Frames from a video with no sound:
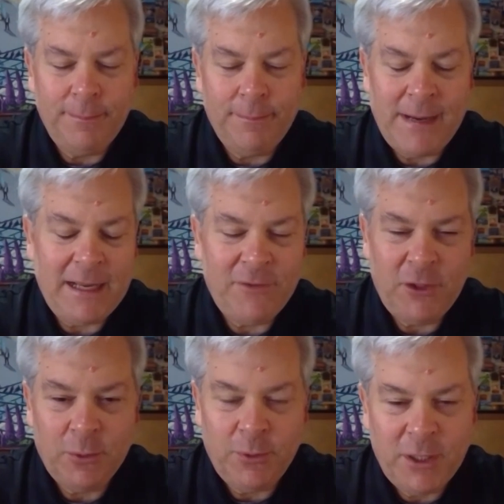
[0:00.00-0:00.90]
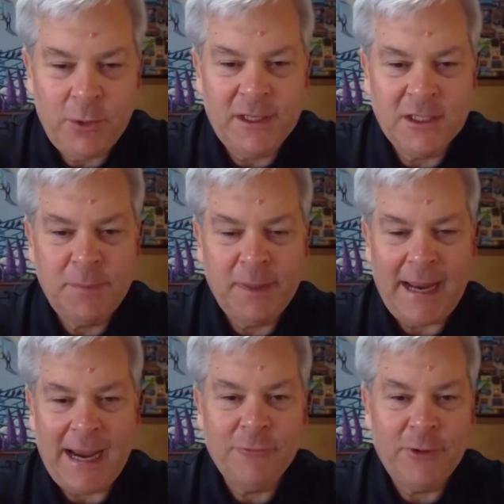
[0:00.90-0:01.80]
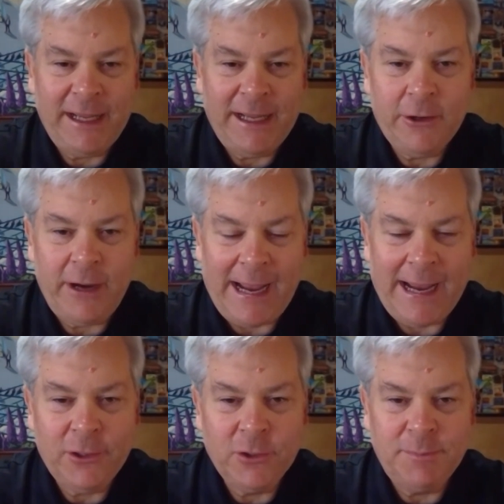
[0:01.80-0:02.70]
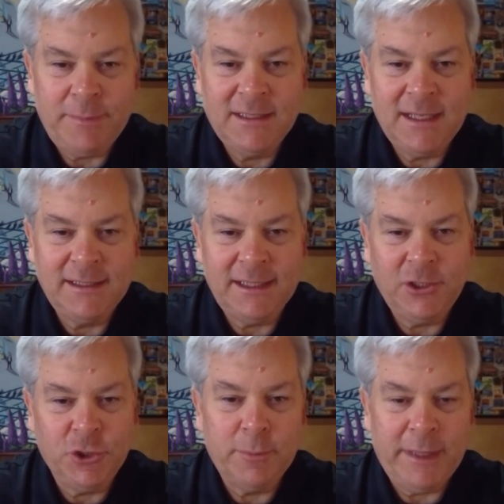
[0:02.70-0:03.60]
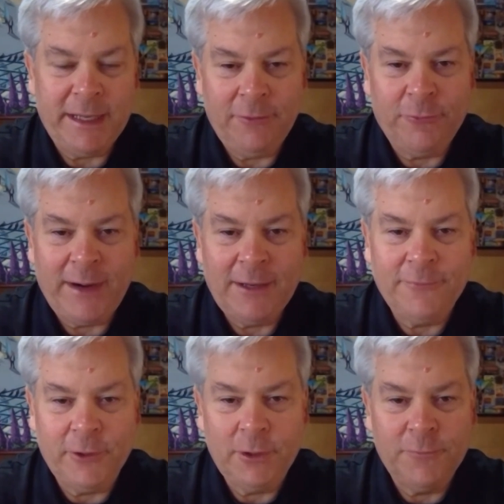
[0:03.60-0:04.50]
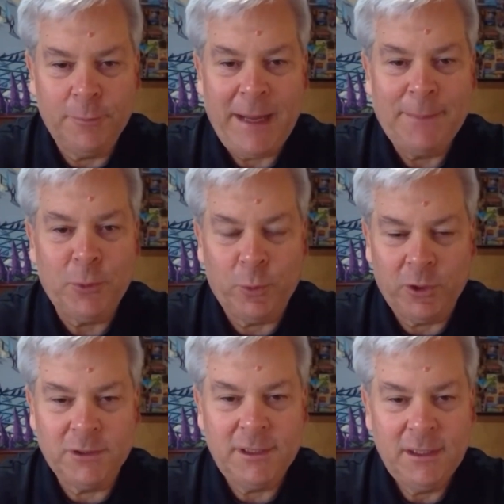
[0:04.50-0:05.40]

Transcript: Many of you don't know this, but every year Anders meets us in Germany, in Frankfurt, for Paper World,